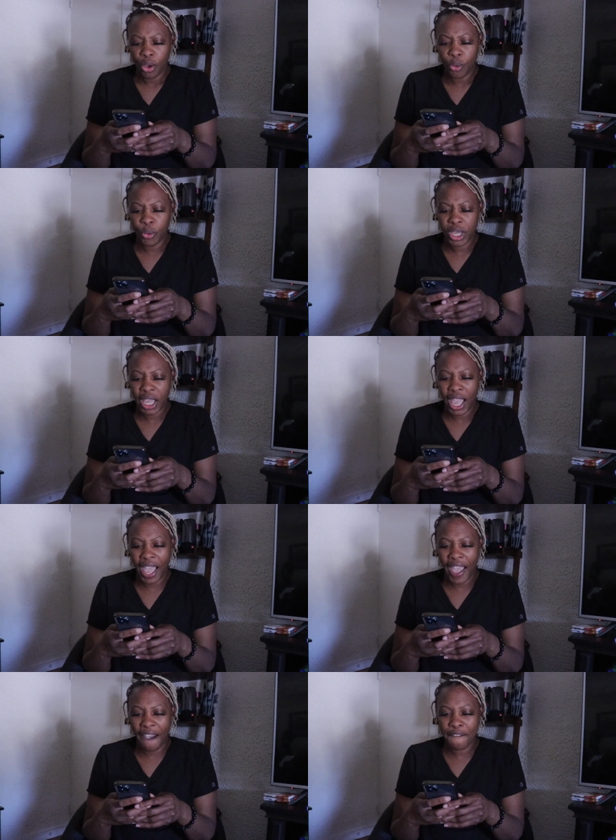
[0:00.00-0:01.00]
we
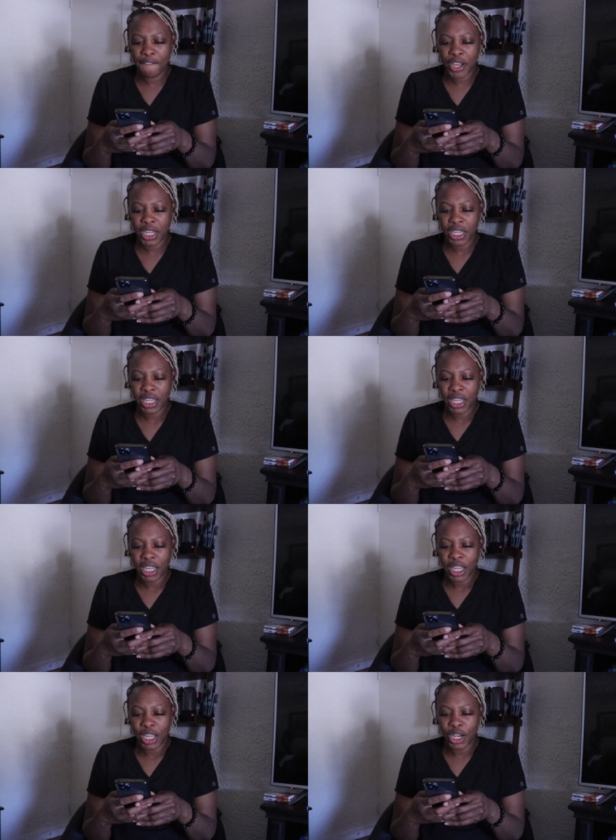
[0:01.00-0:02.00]
have
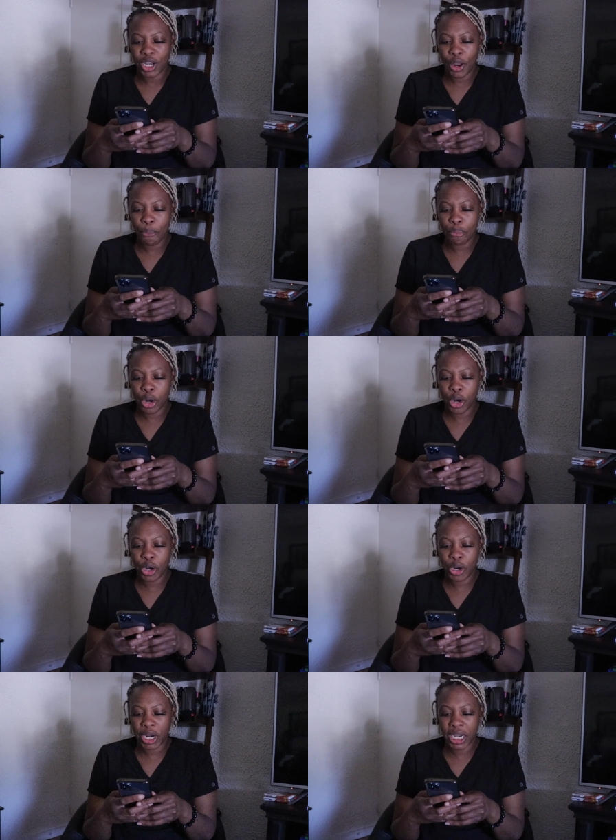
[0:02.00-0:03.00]

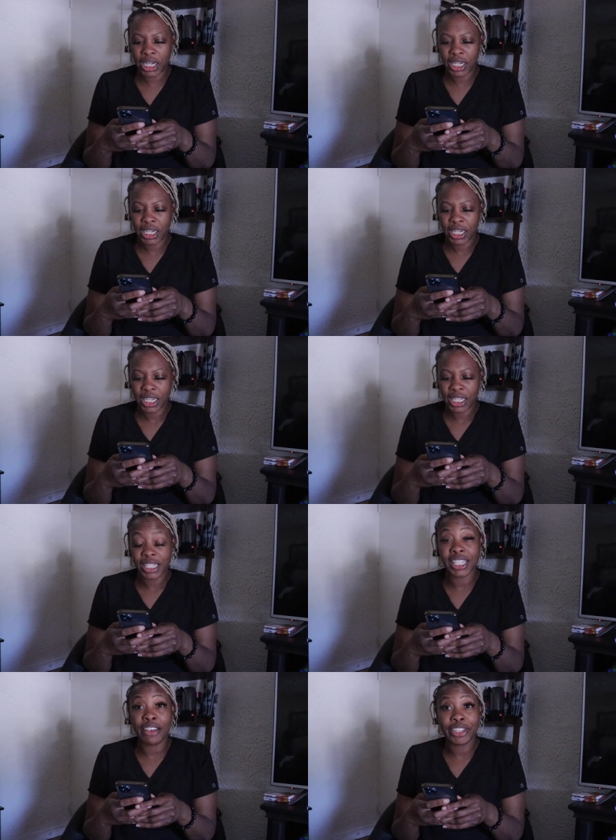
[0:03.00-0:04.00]
number
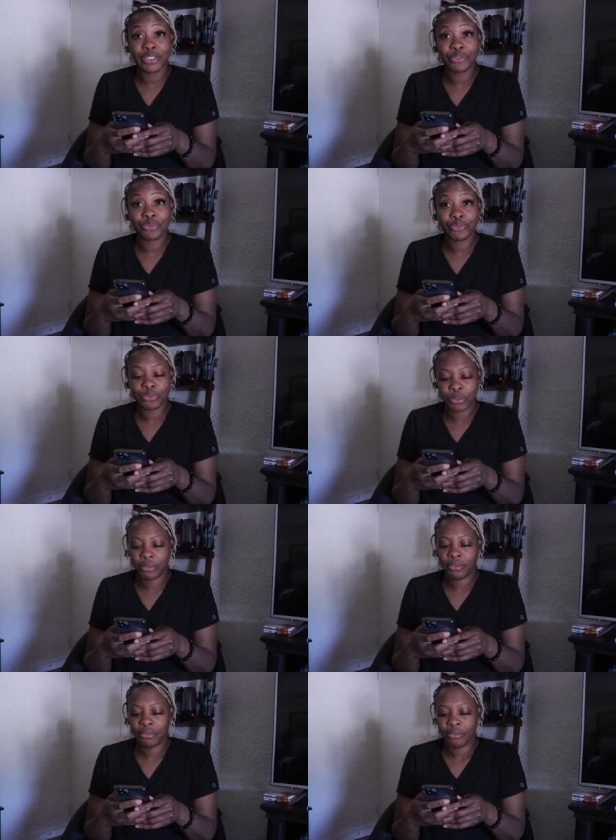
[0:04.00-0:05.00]
seven
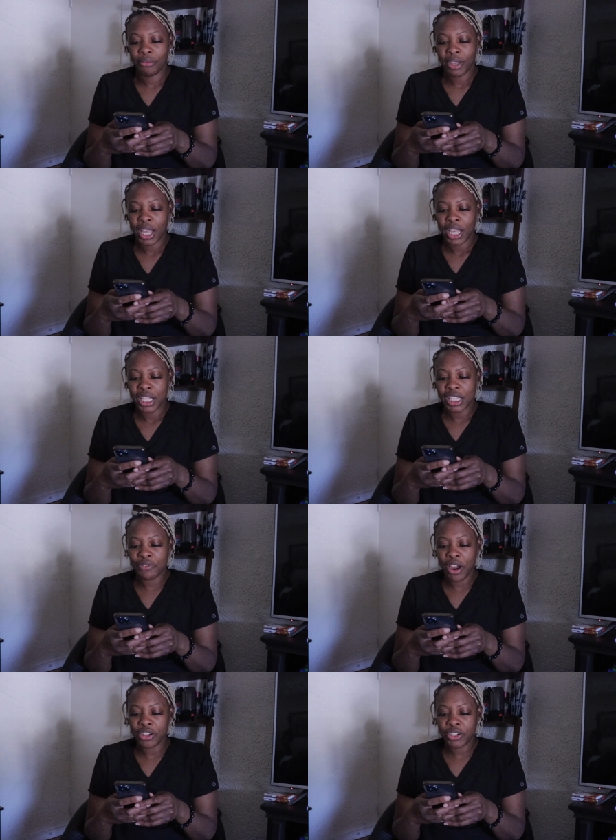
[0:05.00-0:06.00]

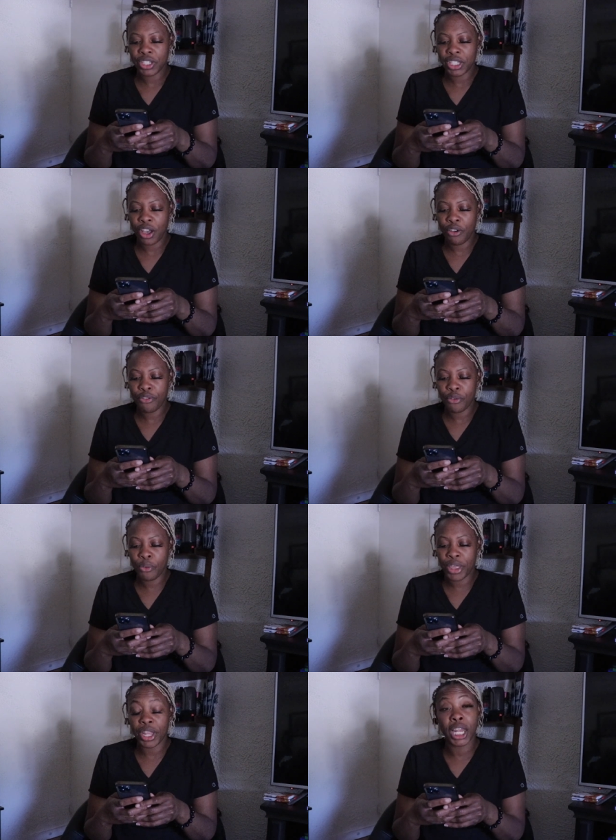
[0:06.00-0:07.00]
surround yourself
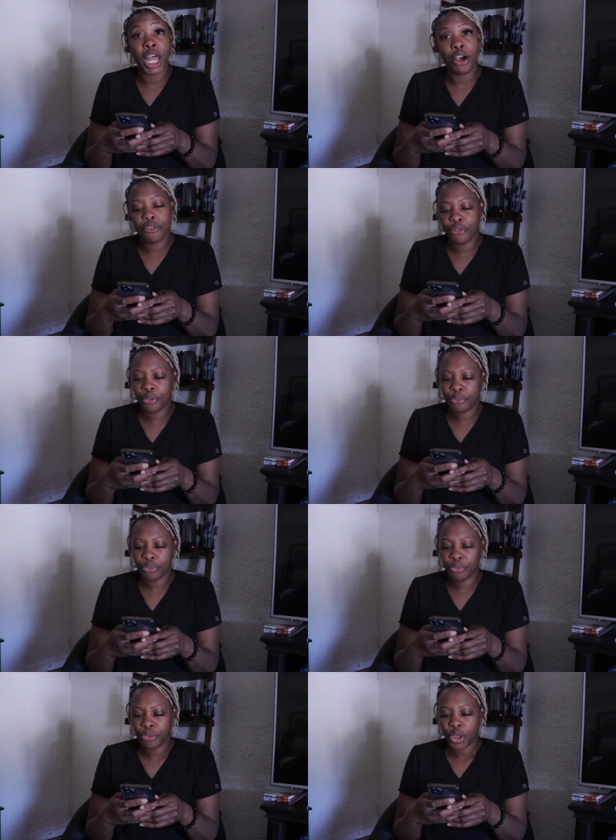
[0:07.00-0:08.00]
with love,
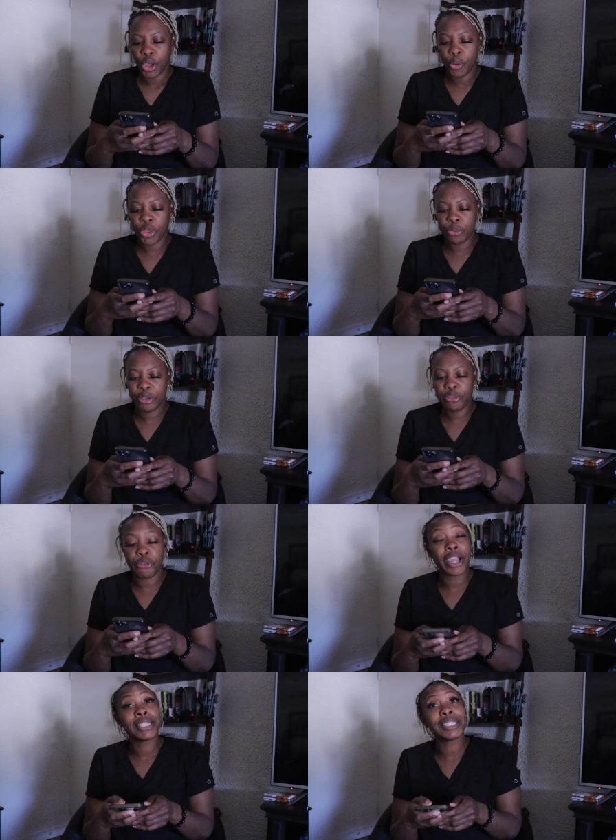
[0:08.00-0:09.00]
whether it be
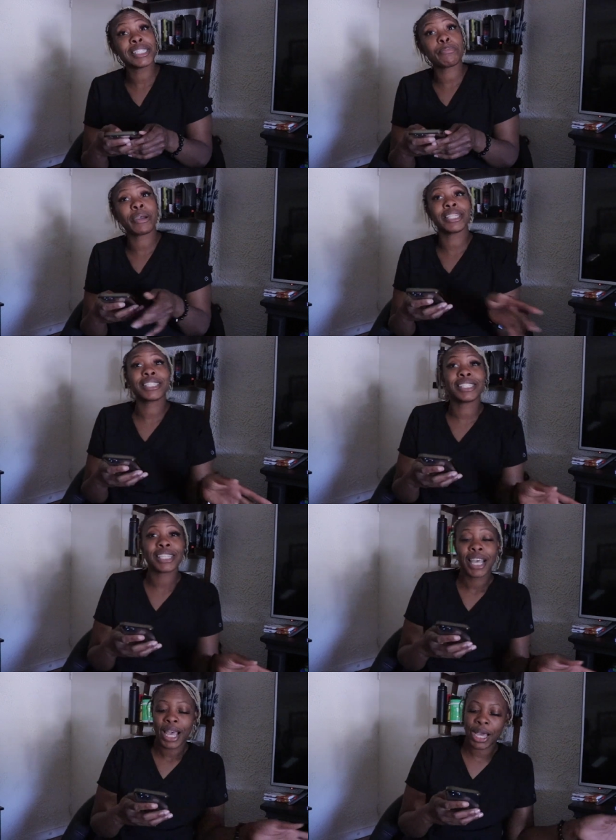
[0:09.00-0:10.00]
friends,
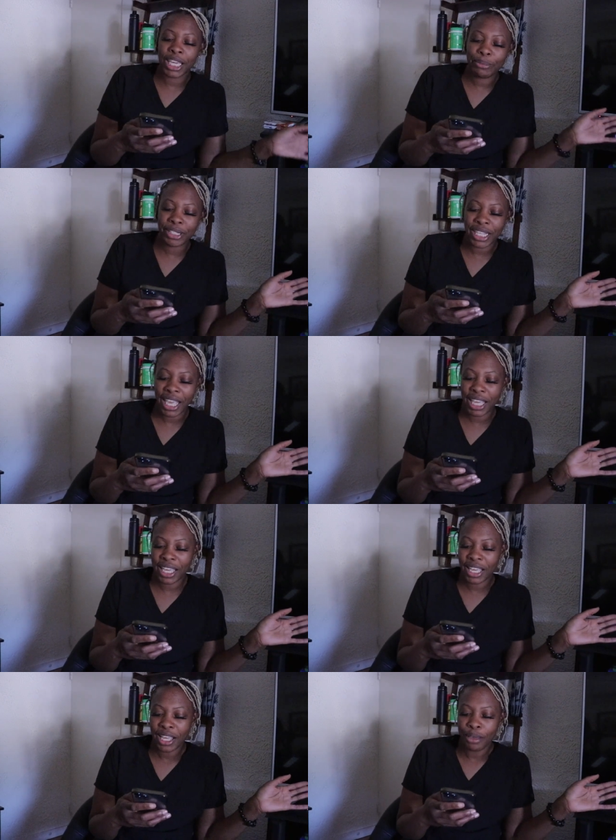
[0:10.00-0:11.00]
pets, a
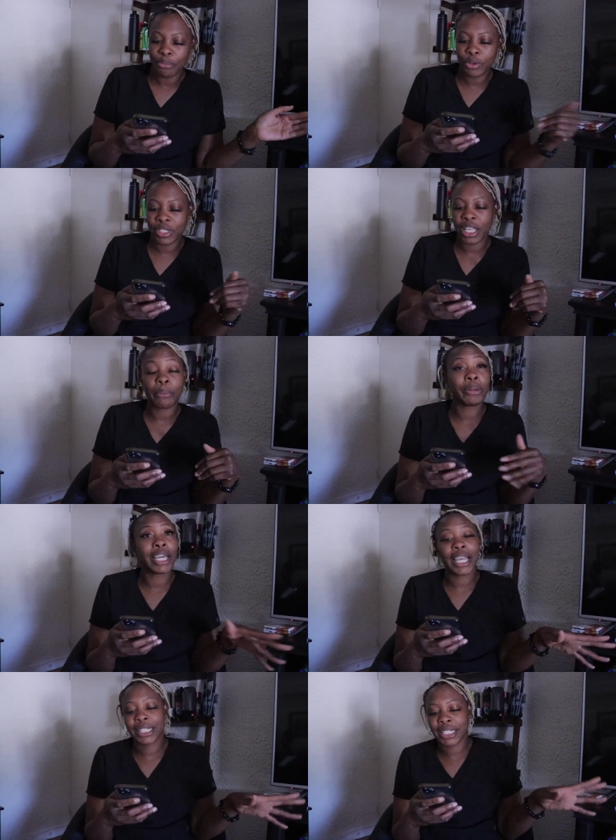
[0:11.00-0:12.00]
keepsake, music,
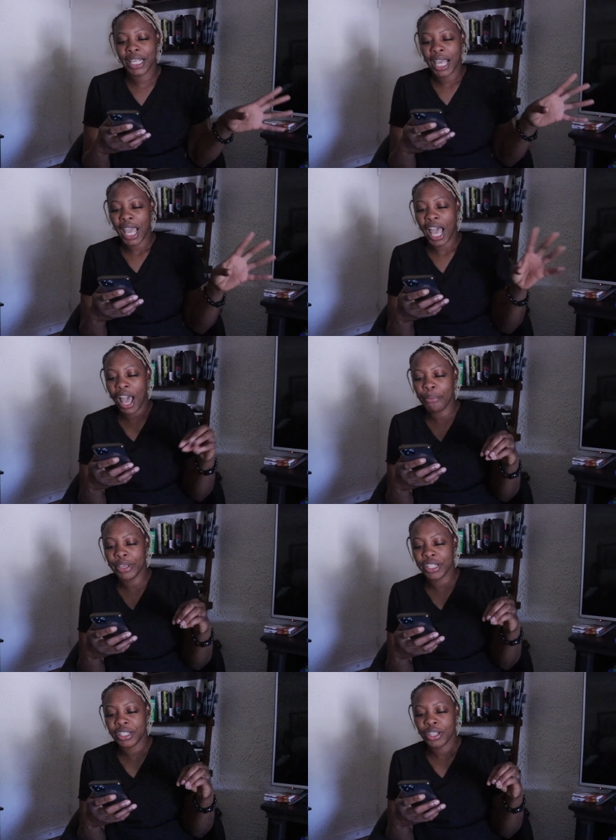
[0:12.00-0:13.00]
plants,
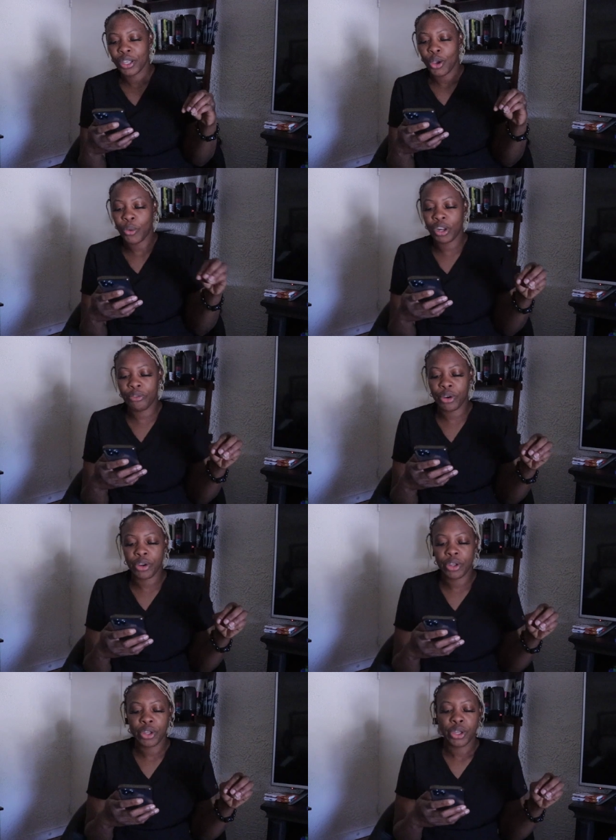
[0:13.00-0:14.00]
hobbies, whatever.